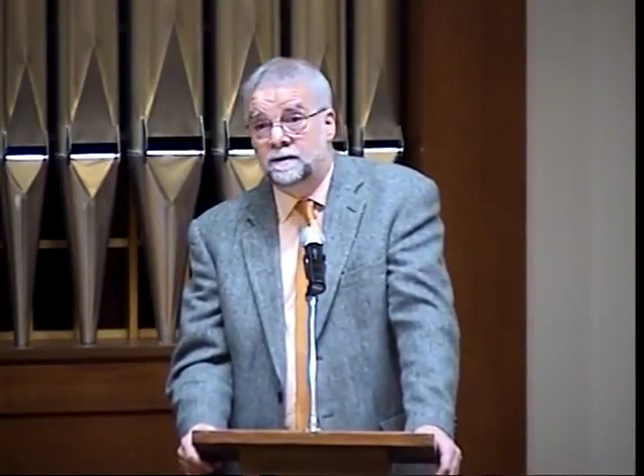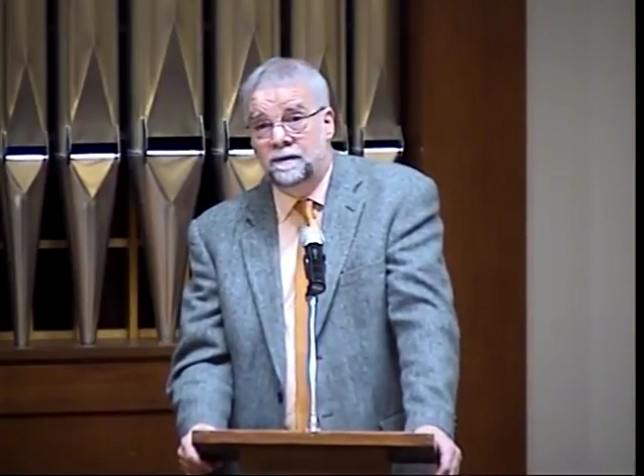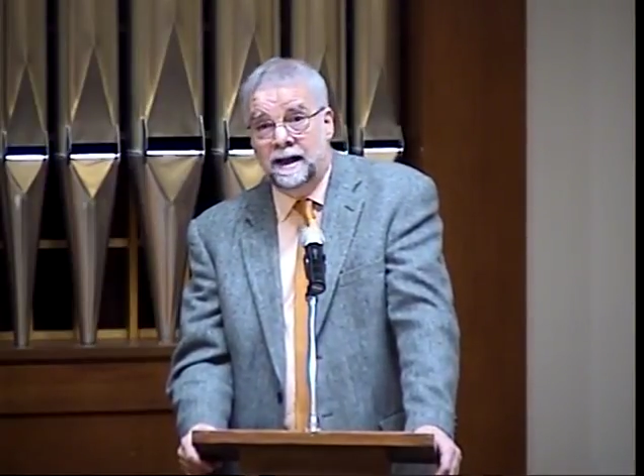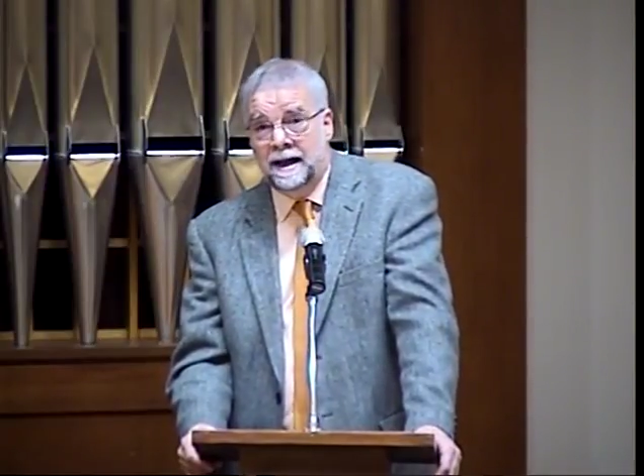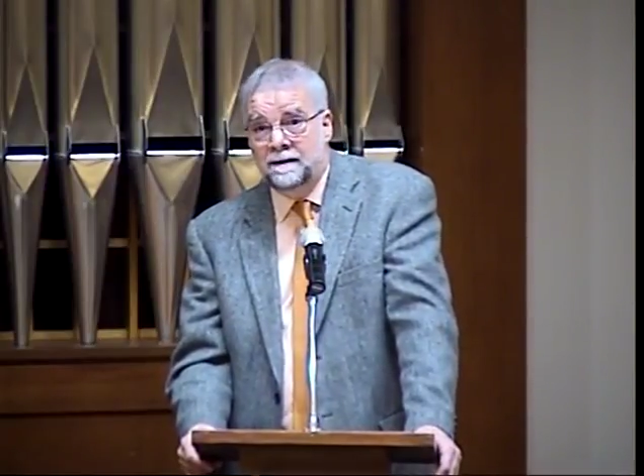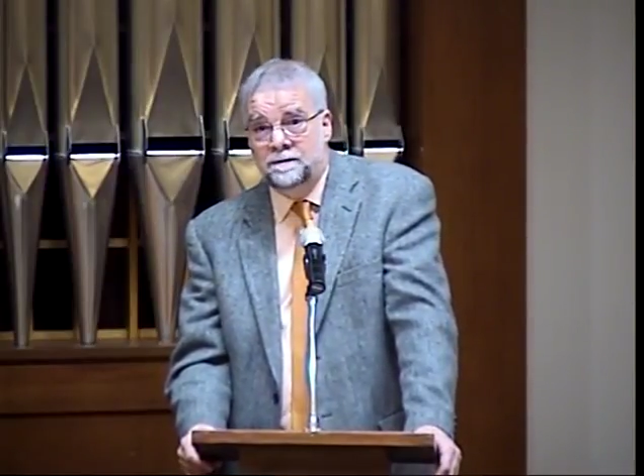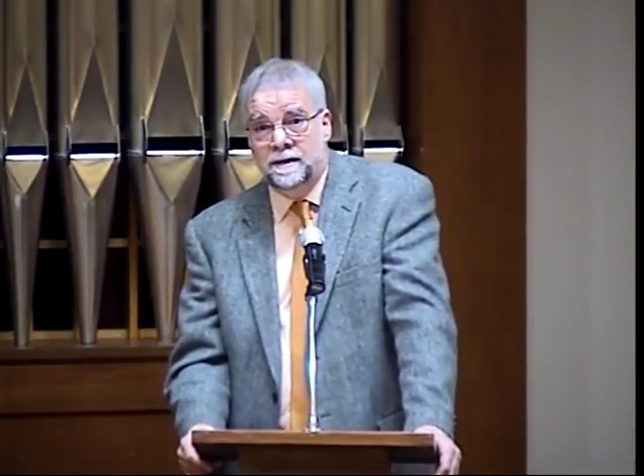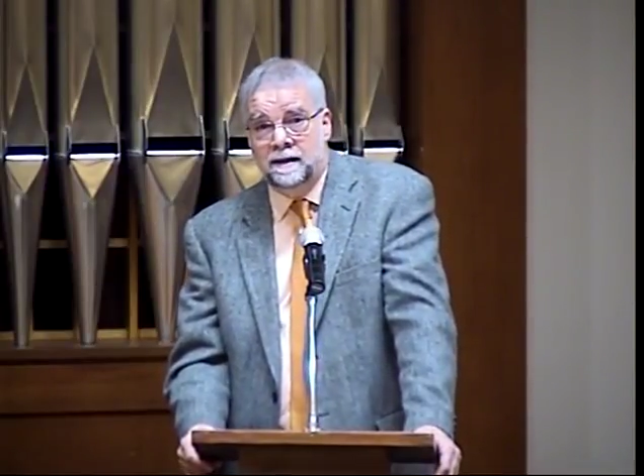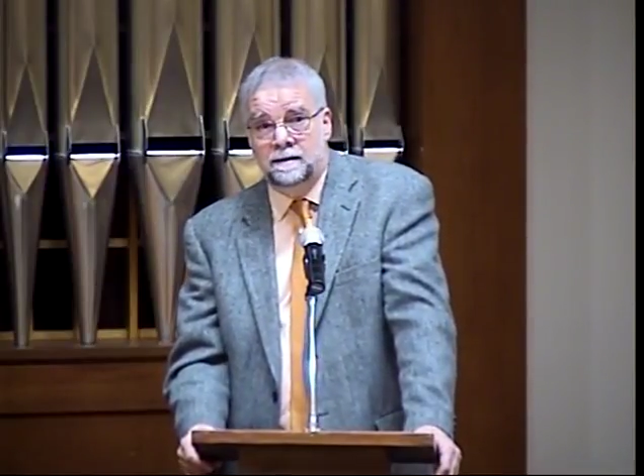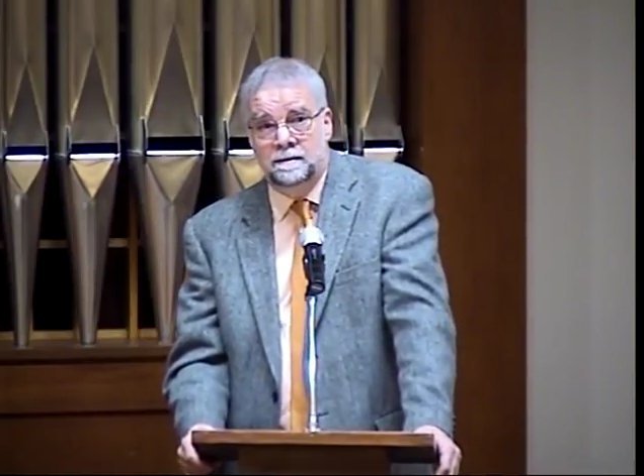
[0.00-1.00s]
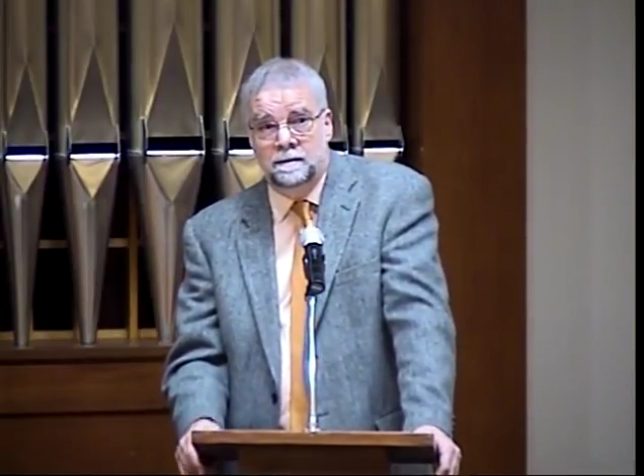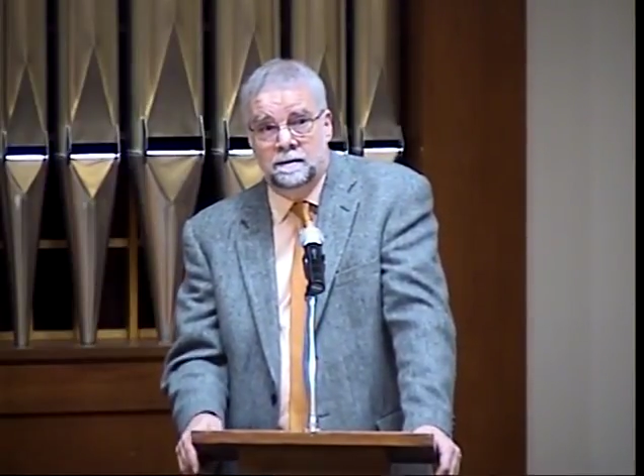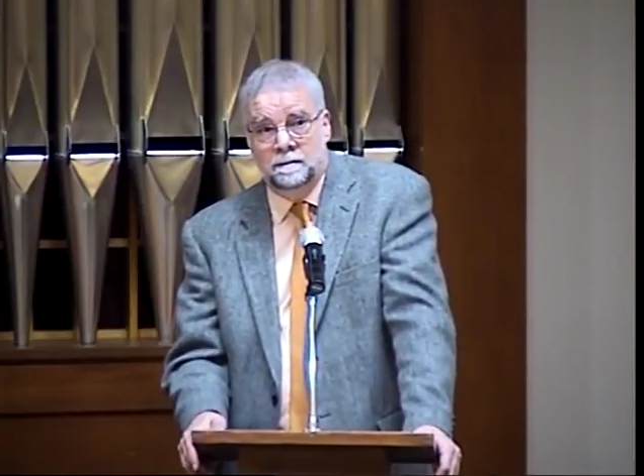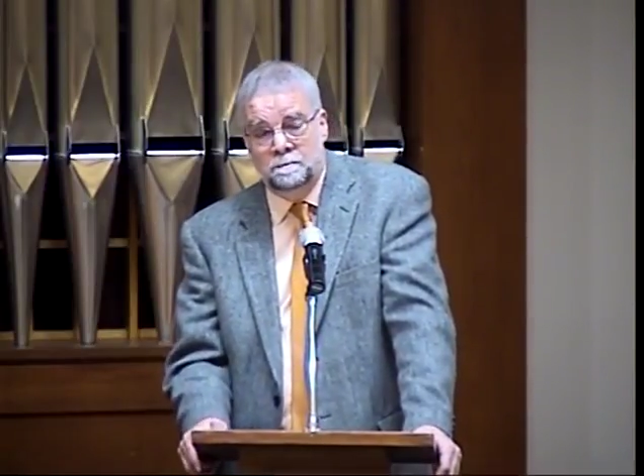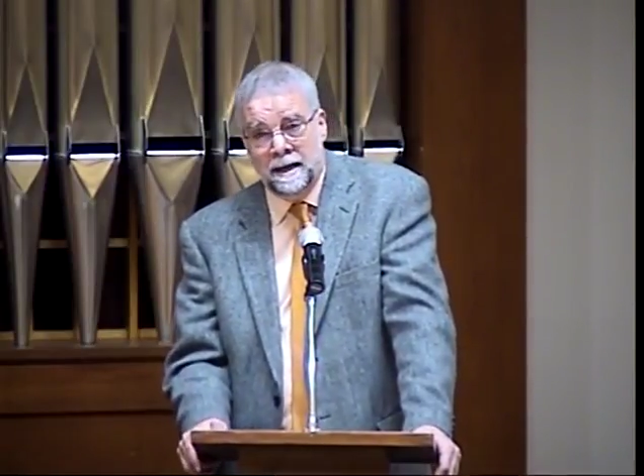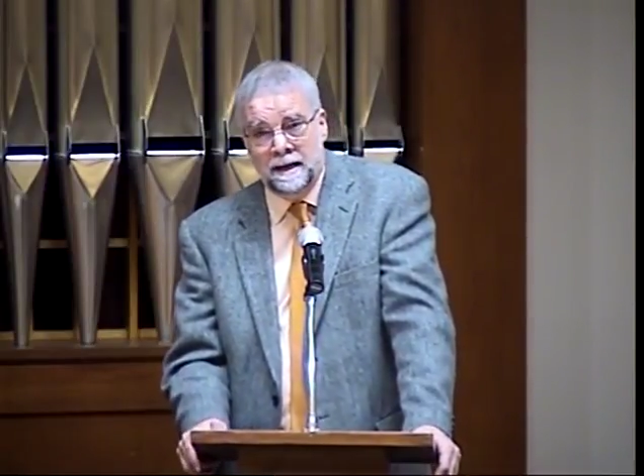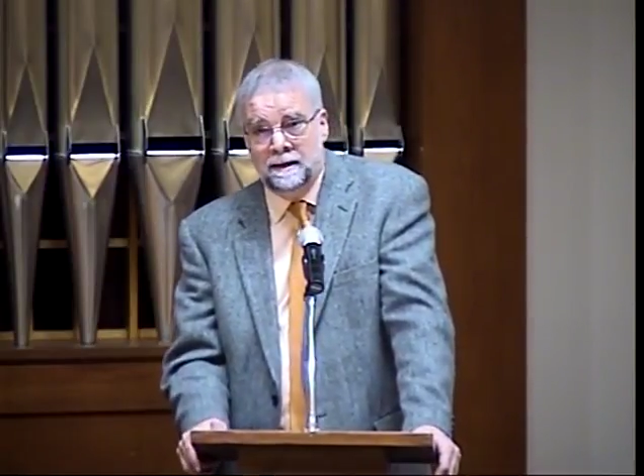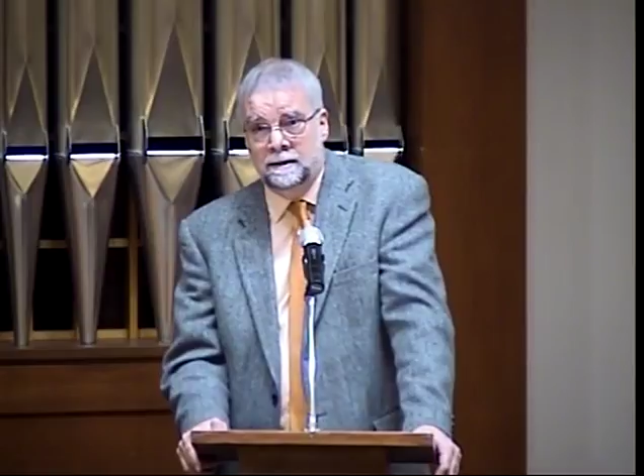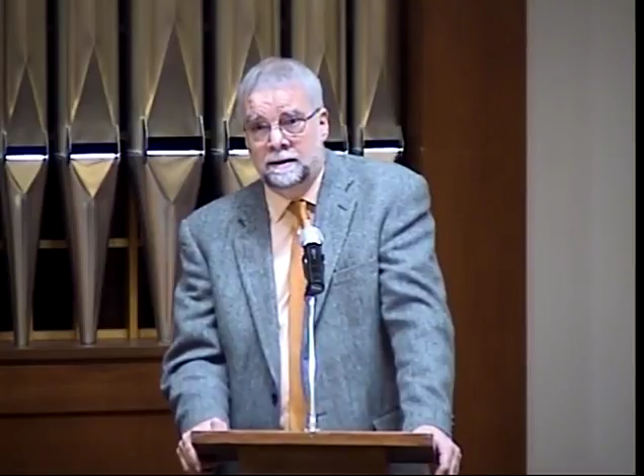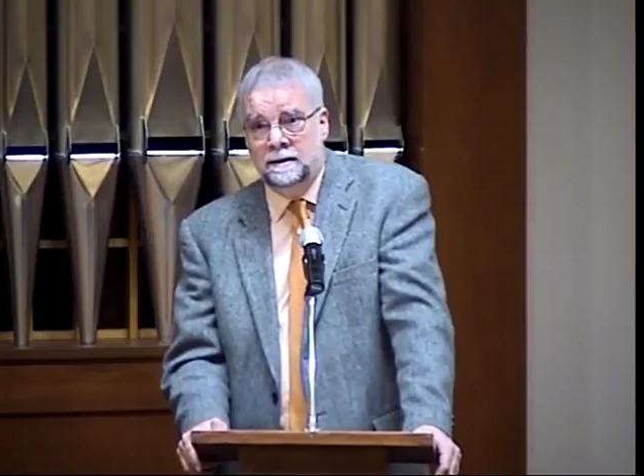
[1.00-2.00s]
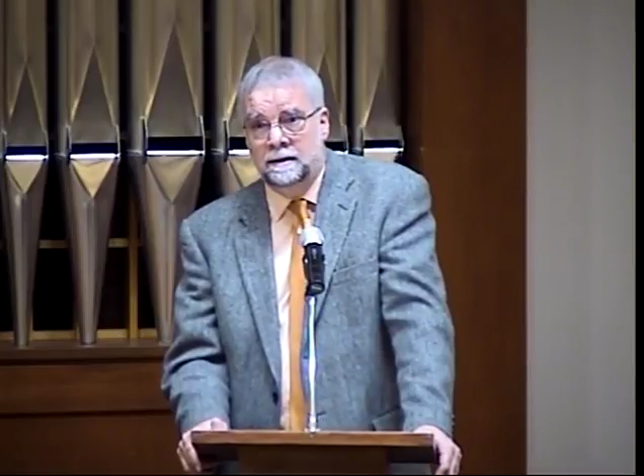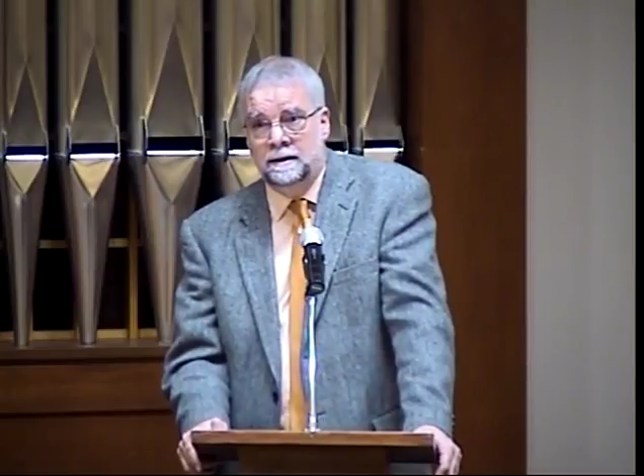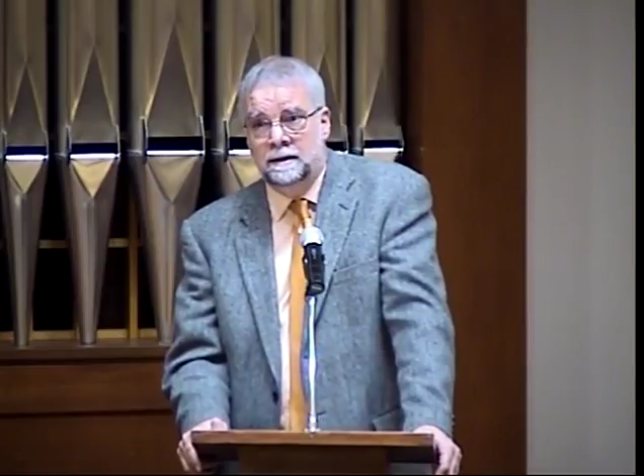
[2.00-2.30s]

of life that bend,